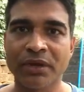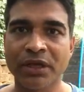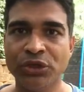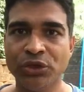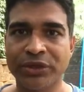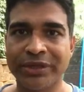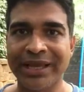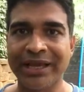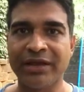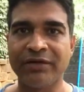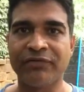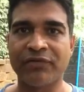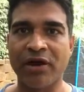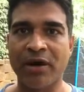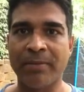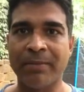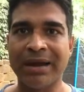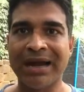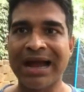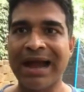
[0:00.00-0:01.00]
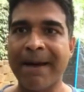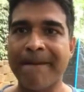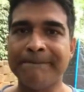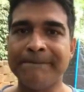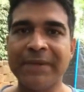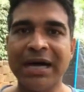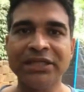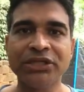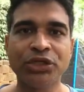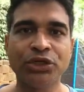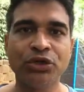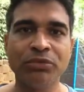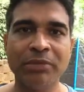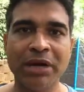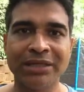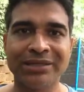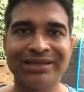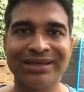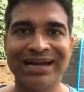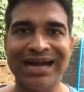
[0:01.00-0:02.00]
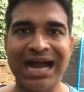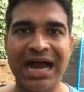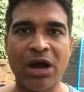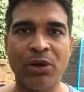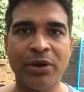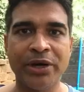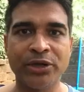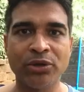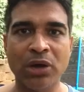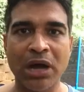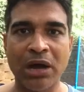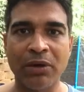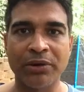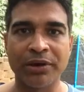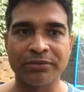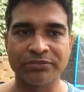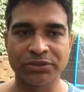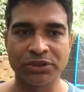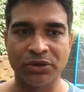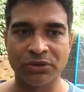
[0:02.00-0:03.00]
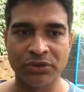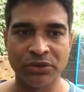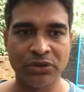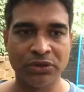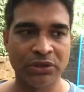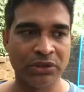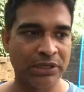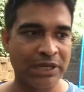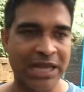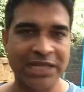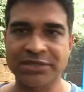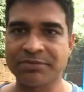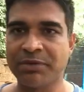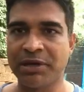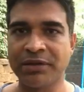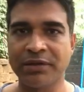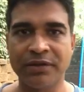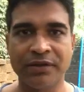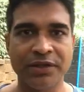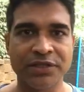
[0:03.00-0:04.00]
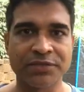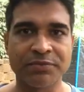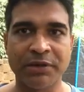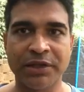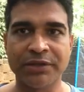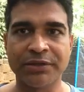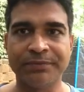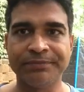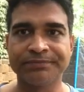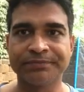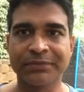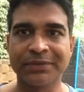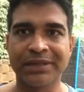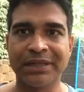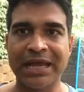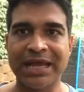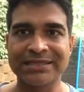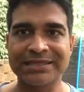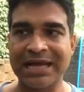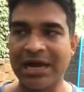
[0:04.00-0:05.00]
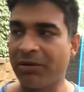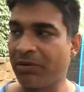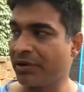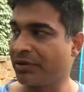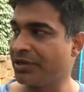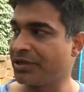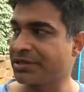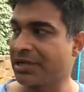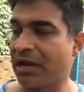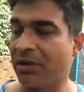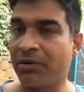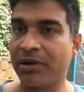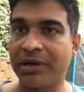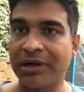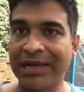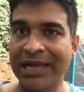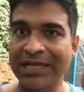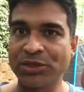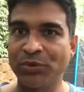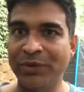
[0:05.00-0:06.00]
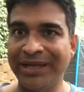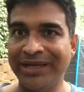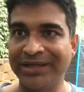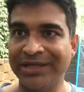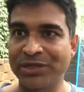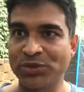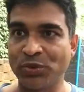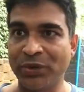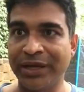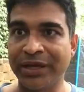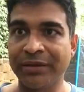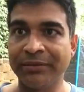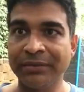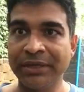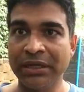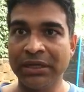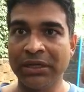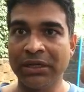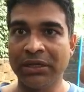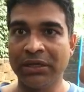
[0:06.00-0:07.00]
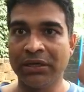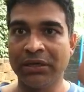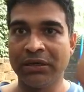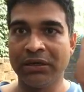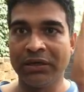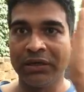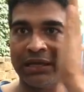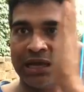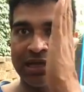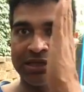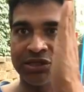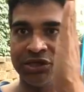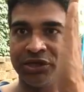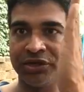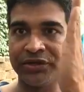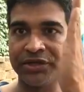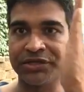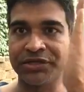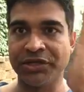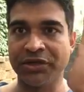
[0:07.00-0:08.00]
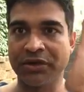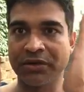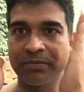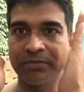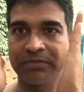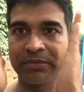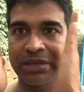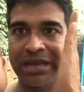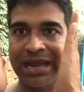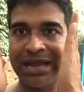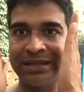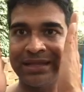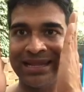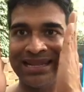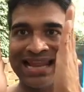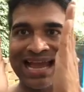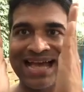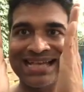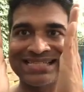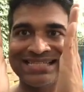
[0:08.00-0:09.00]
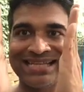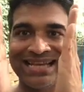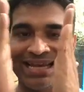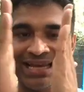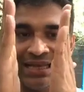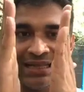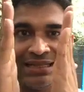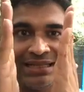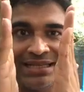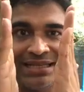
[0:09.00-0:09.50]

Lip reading: You think from month to month, hour to hour. So last month, this month, last hour, this hour, last week, this week, last year, this year, and then last day,